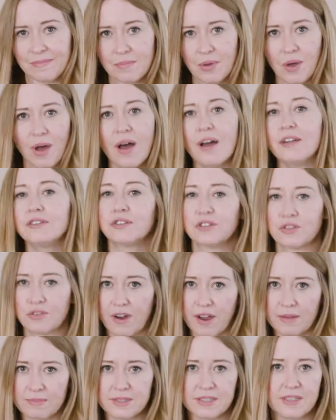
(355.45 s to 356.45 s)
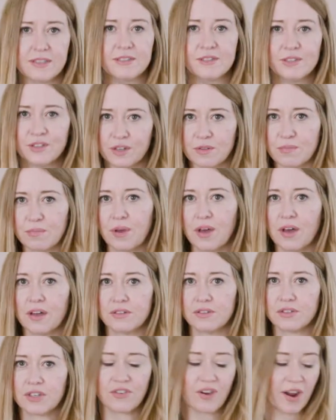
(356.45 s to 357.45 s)
put 100 grams in. Don't put
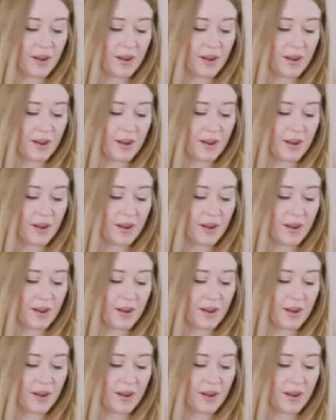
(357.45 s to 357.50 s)
100